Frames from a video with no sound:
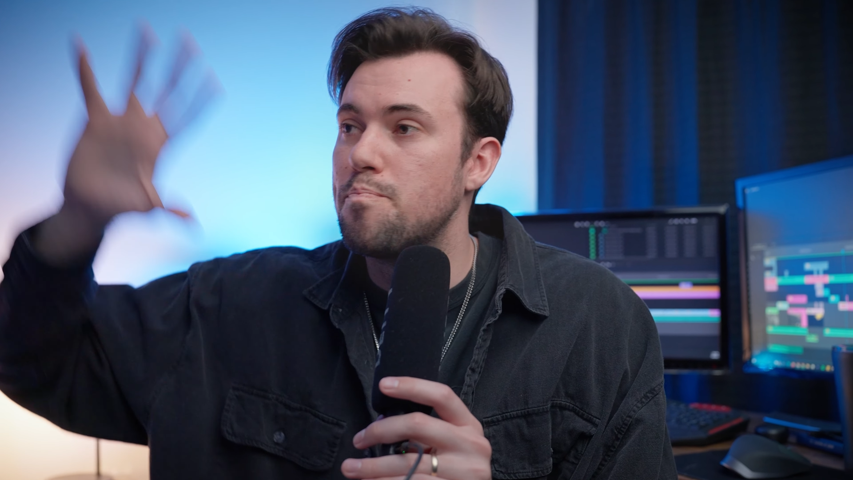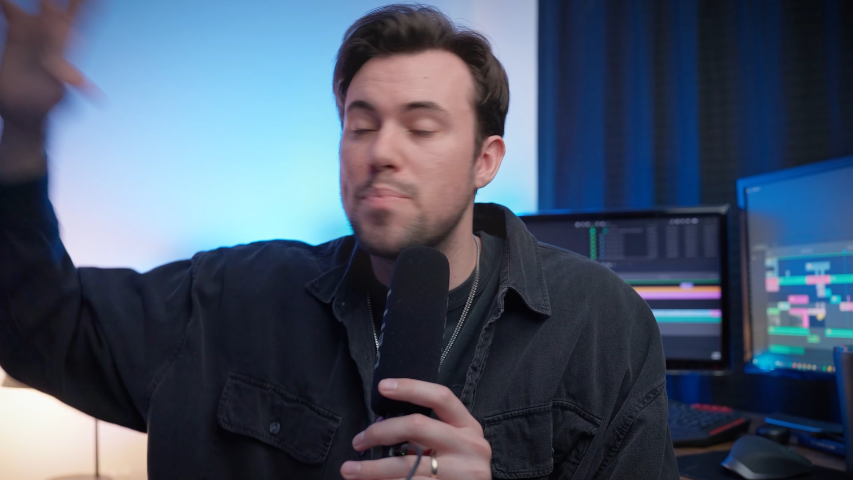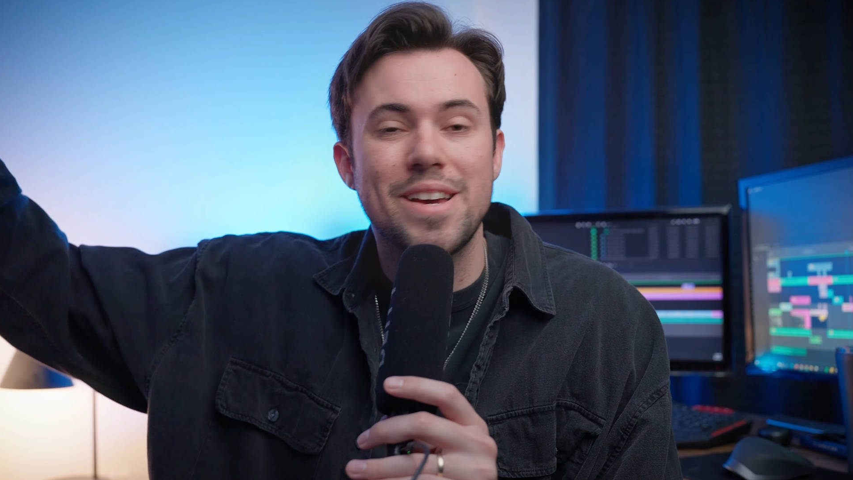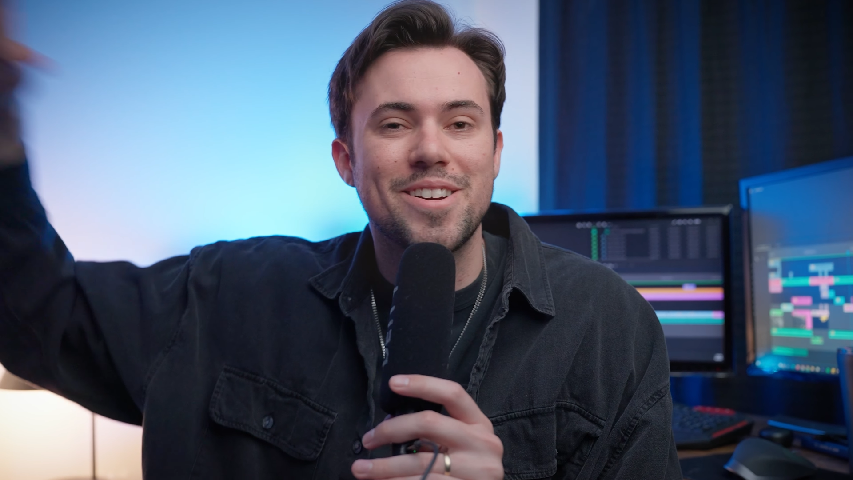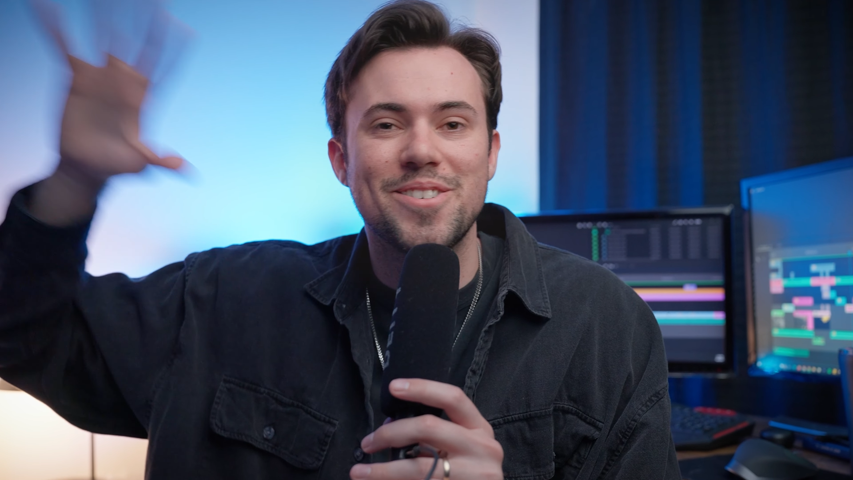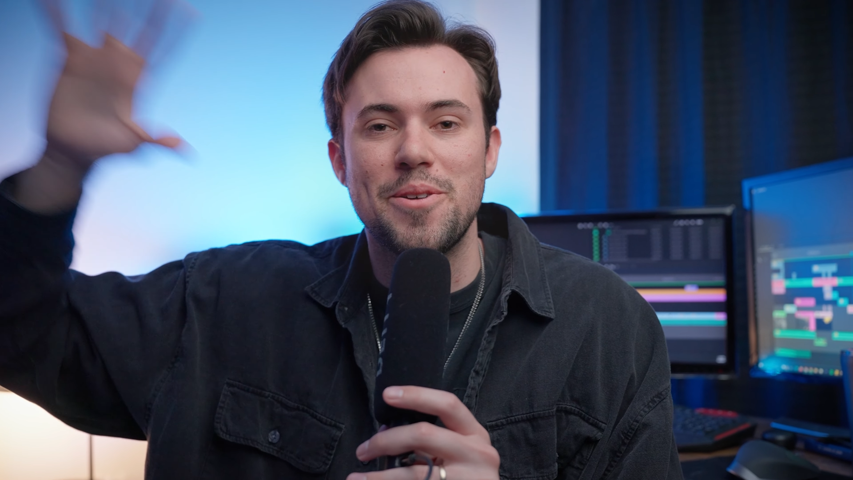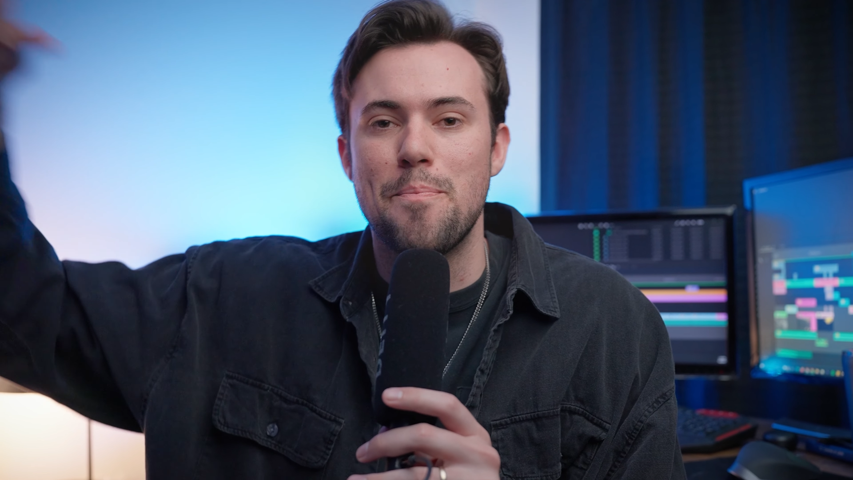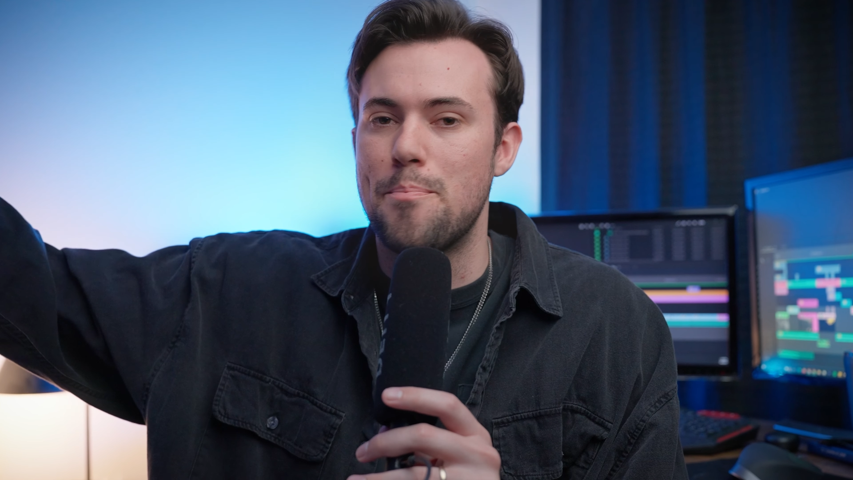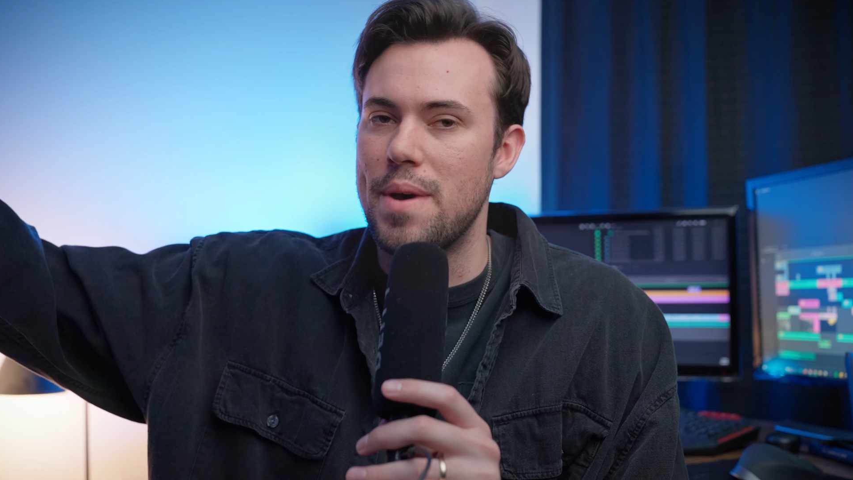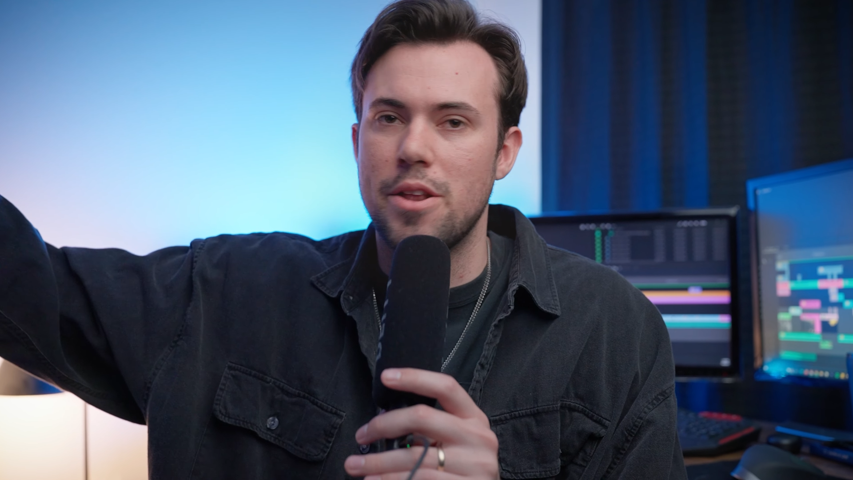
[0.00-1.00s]
bigger
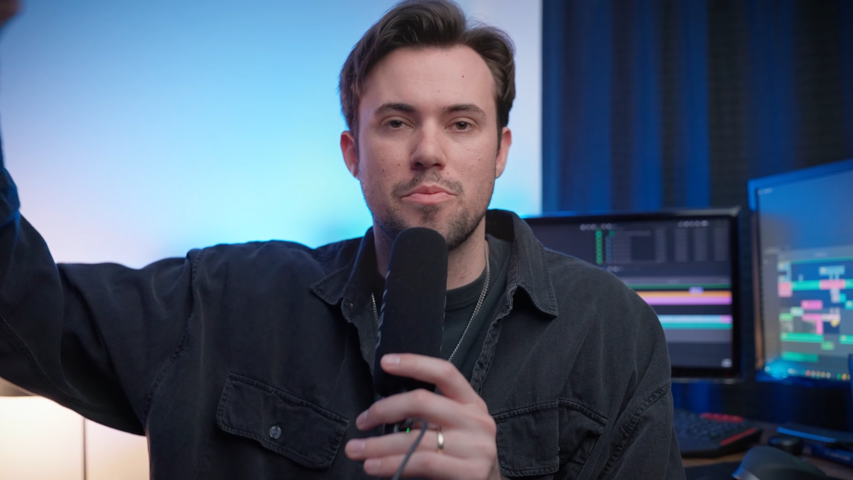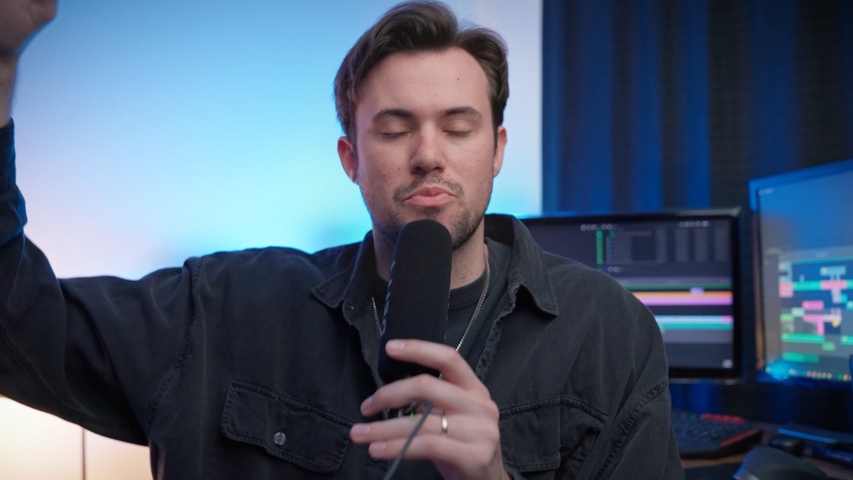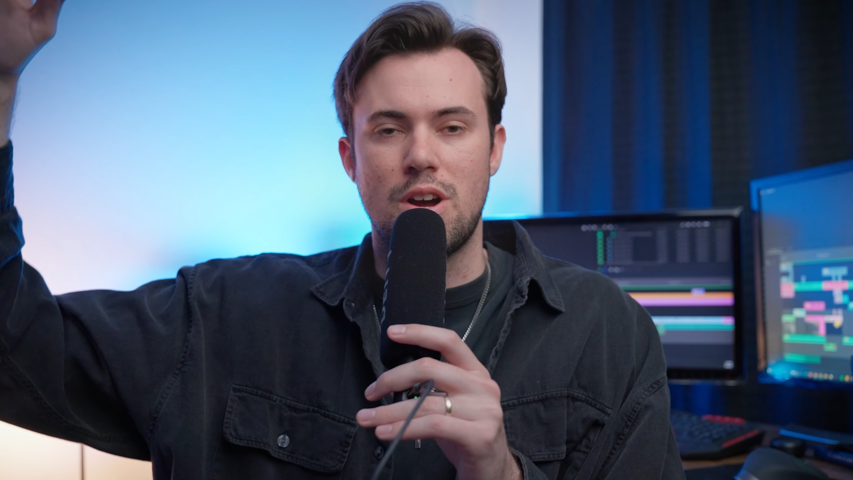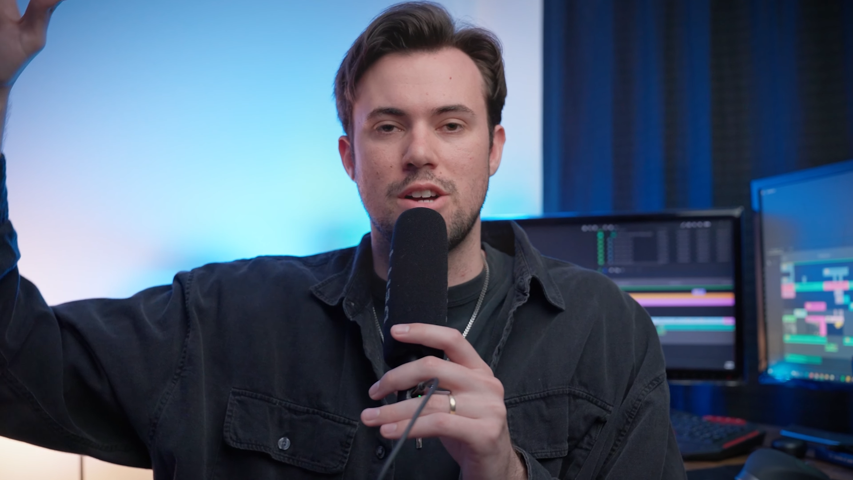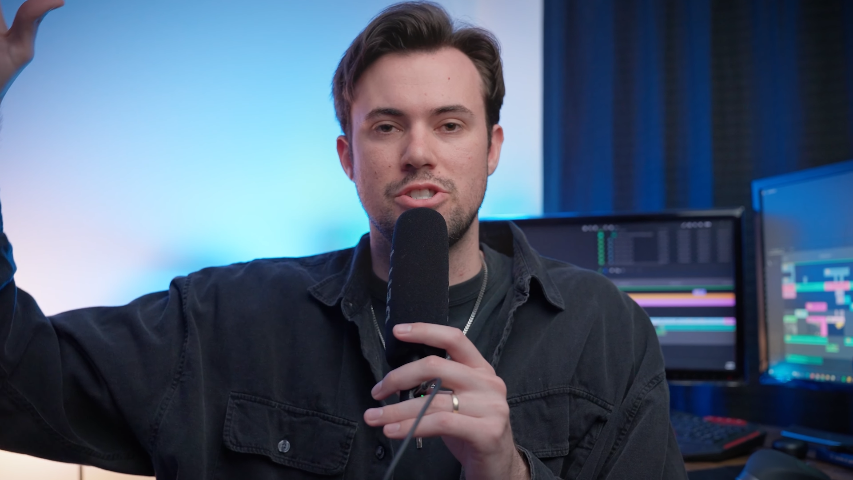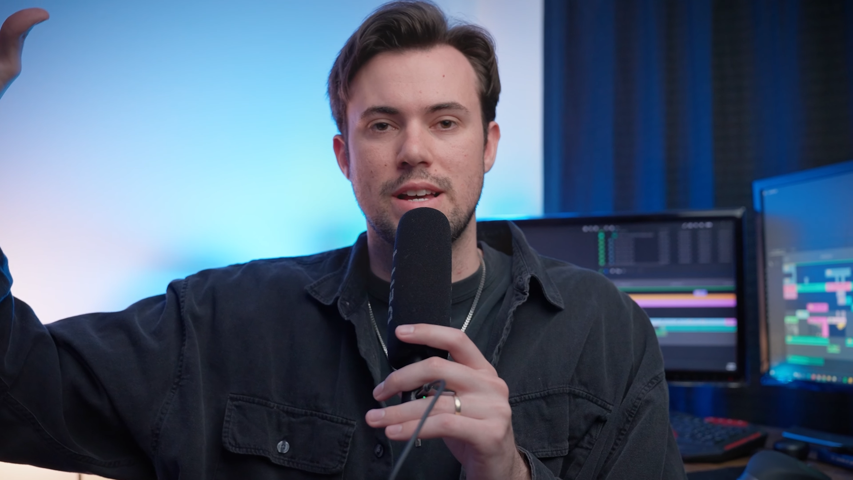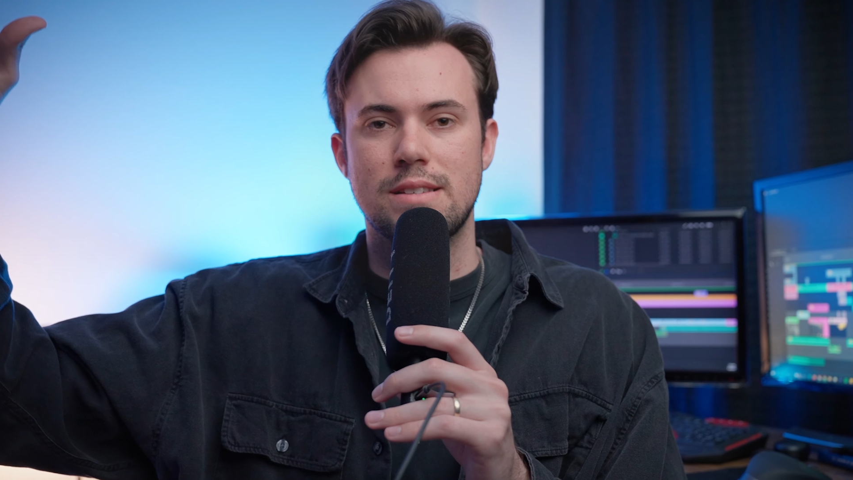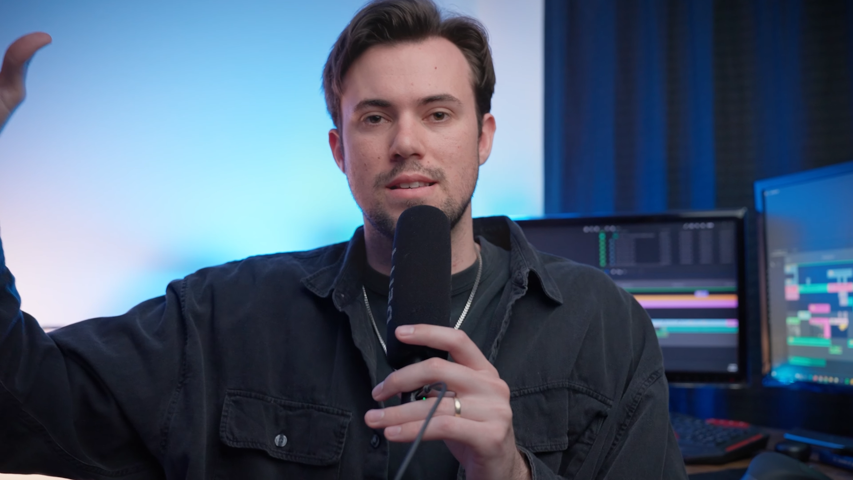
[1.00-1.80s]
and better projects,